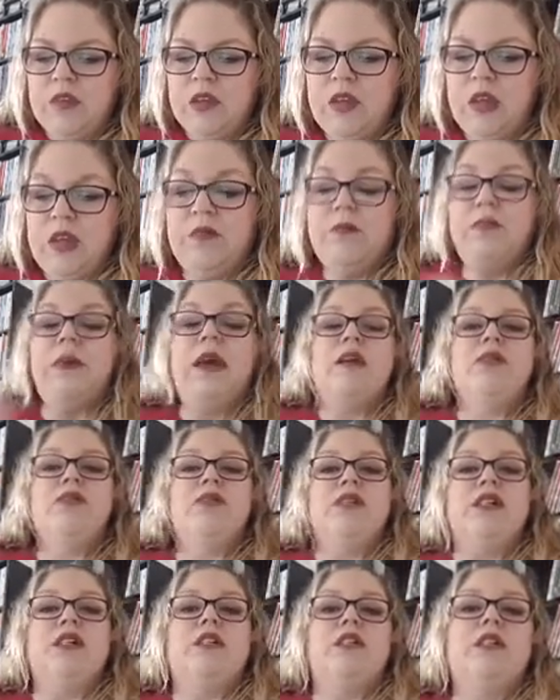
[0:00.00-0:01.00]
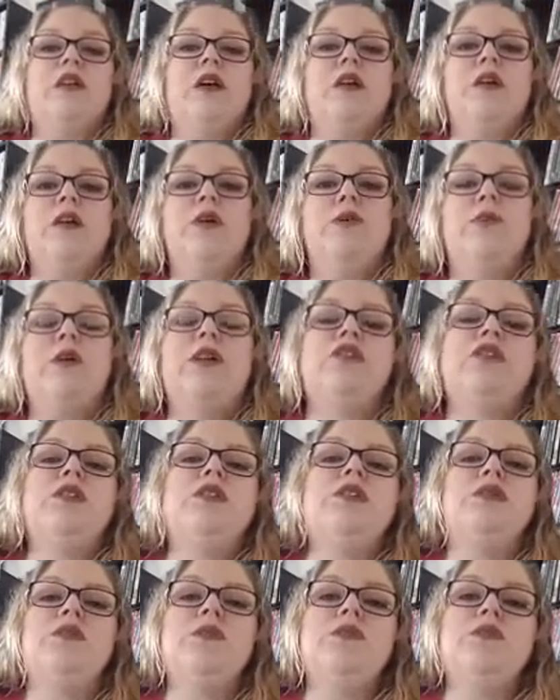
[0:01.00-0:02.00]
In boundaries, be sure
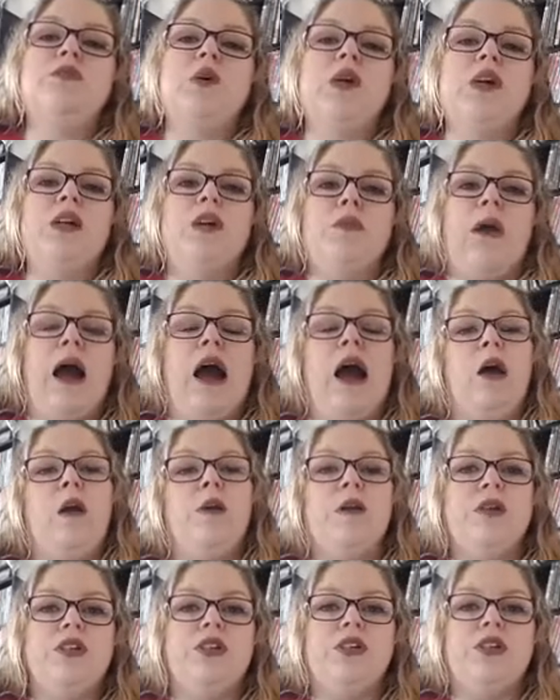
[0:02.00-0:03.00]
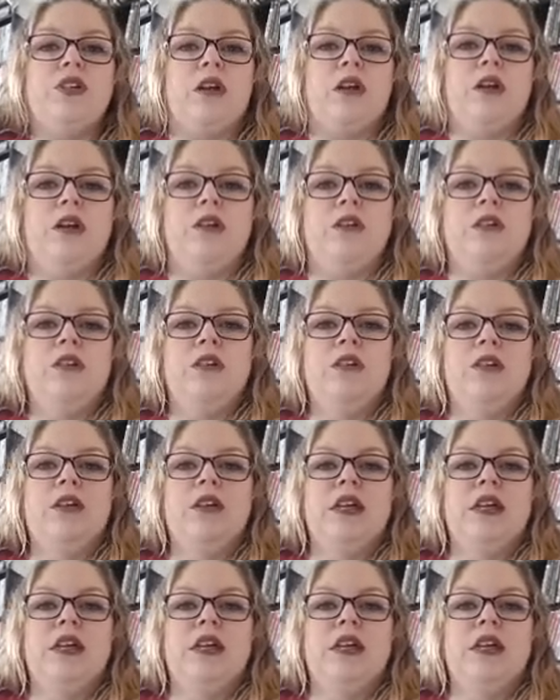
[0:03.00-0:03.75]
to avoid a power struggle.